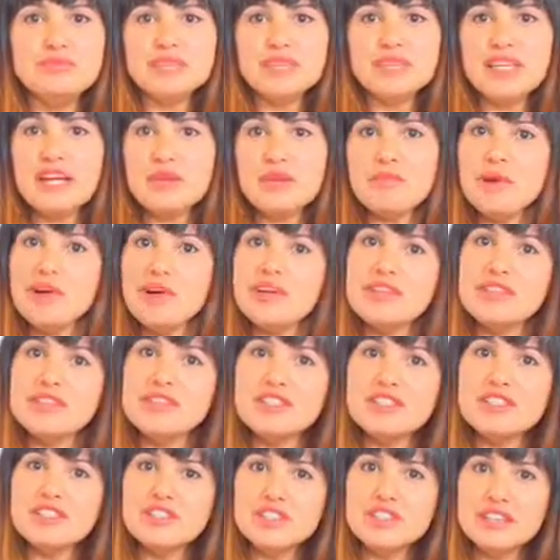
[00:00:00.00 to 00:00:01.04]
take part of
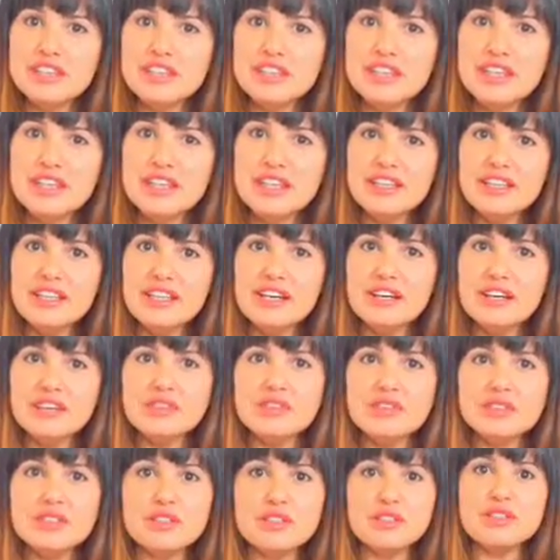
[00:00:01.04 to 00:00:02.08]
this journey
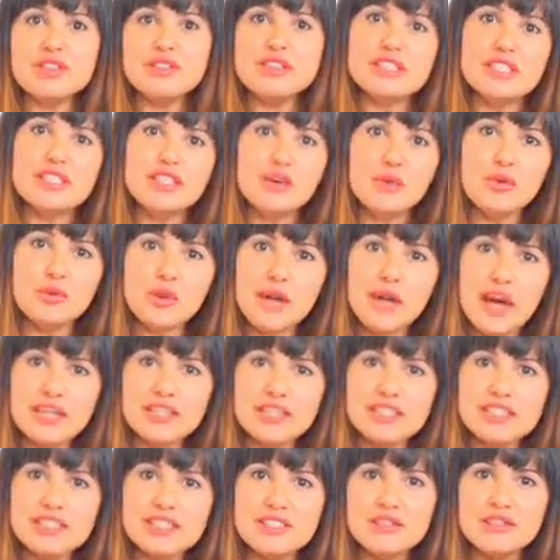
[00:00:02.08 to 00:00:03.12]
of the physical
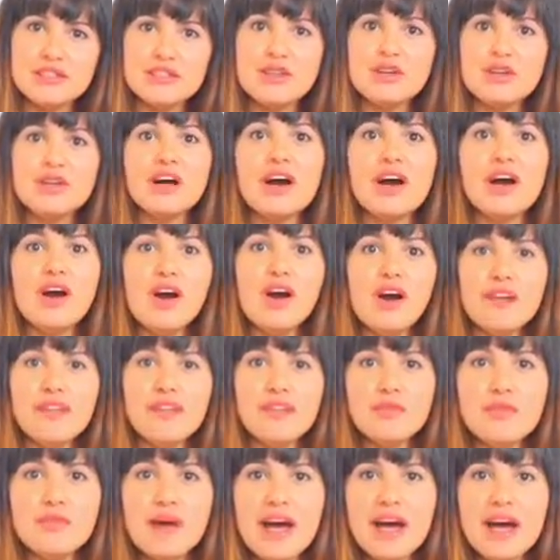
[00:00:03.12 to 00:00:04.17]
practice of yoga on
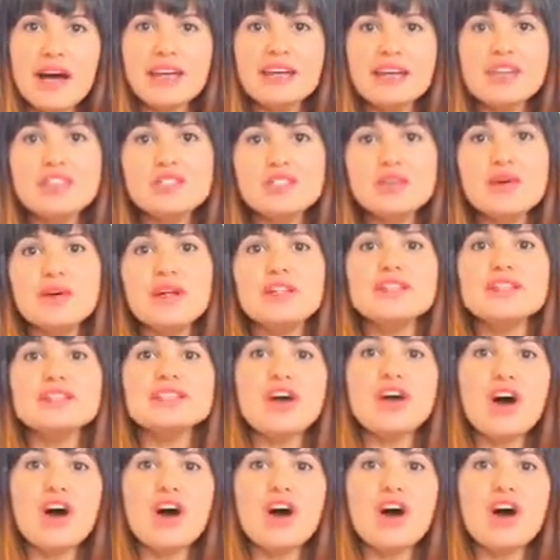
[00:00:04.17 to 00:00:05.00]
the mat as well as